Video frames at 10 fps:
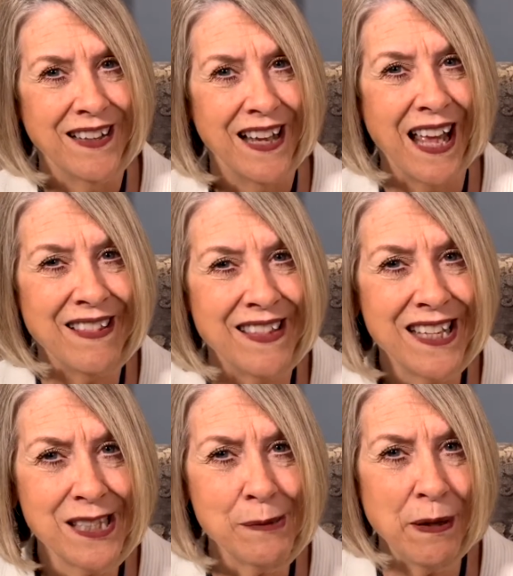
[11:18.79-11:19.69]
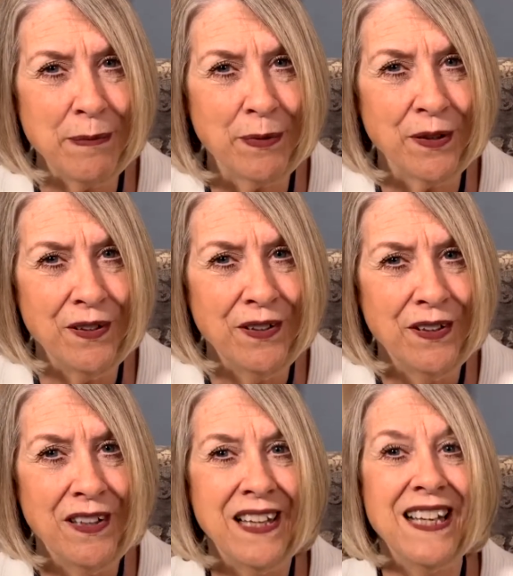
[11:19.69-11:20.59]
and these people,
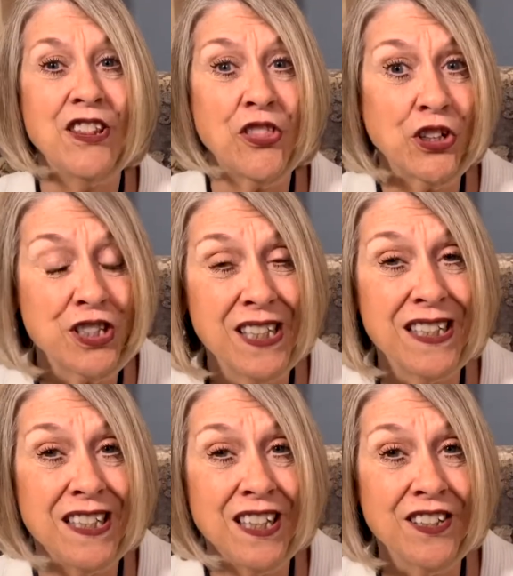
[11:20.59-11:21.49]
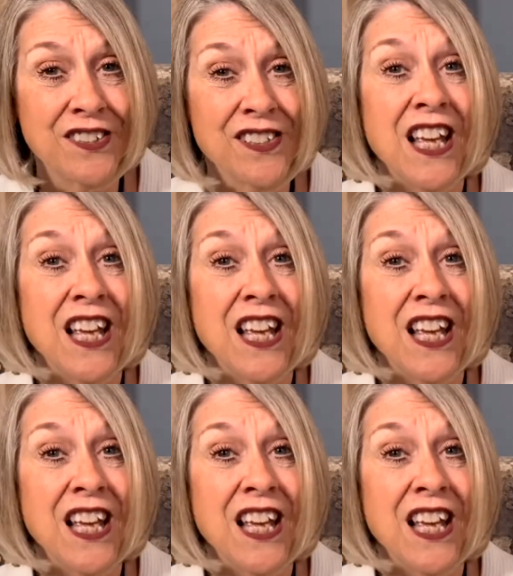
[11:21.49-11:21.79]
in 13 years,